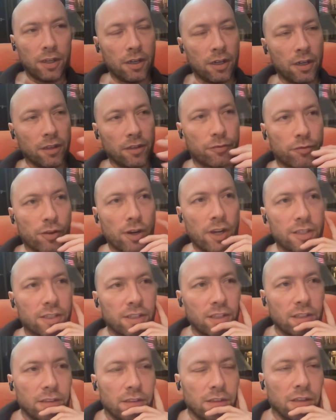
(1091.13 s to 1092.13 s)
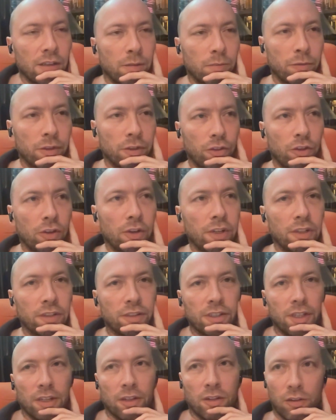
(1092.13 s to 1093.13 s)
And the phrase in Jungian
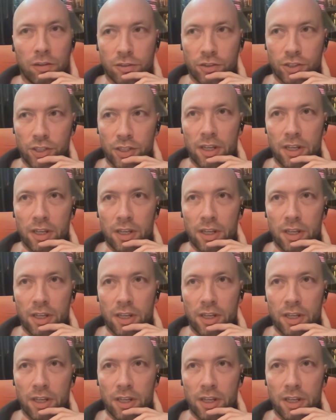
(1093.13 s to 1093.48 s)
psychology